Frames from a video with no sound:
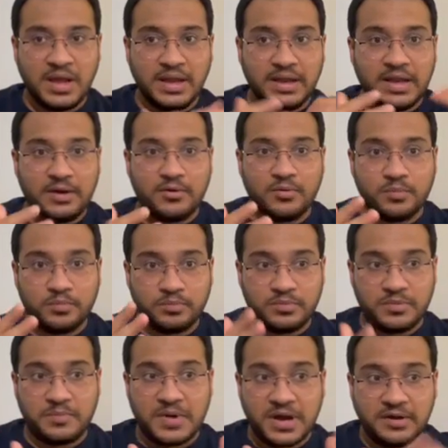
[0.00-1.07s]
Now the
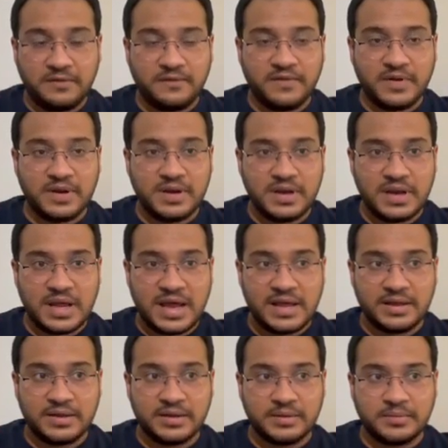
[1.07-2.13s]
part 1
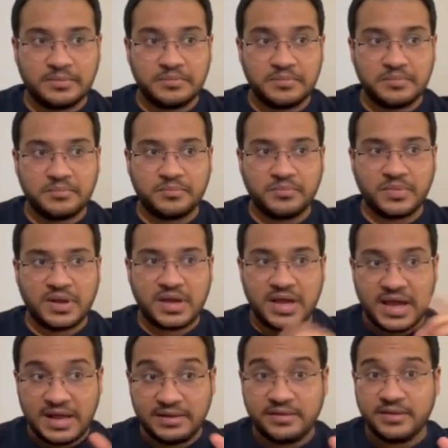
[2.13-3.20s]

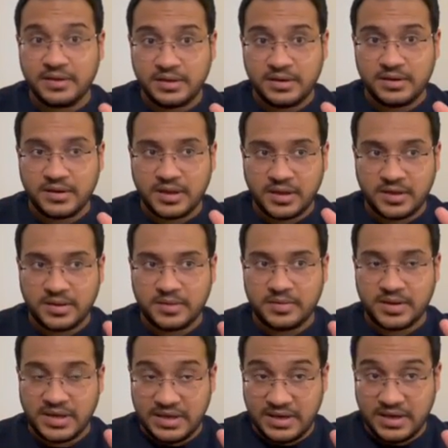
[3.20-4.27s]
held
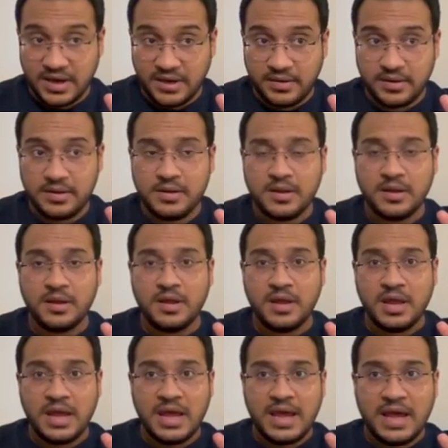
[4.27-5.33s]
in London,
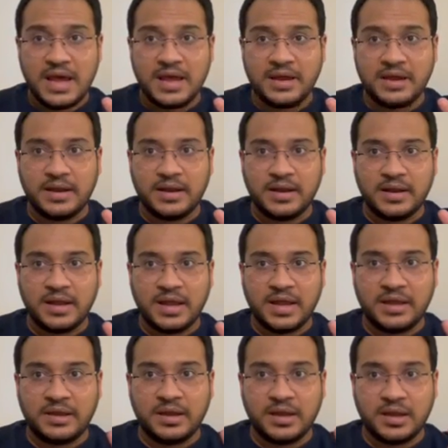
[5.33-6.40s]
and
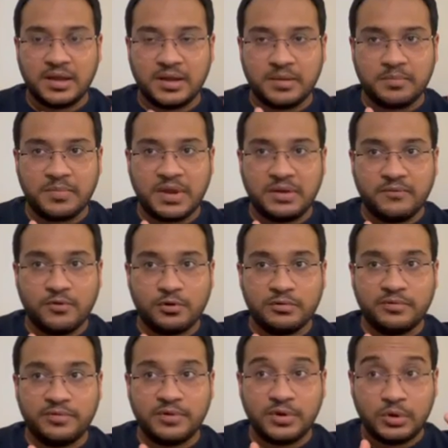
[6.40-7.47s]
it
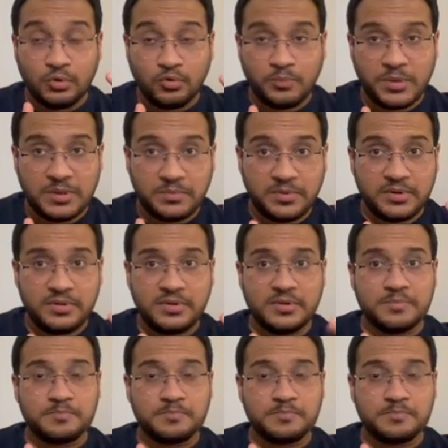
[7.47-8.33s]
involves two papers,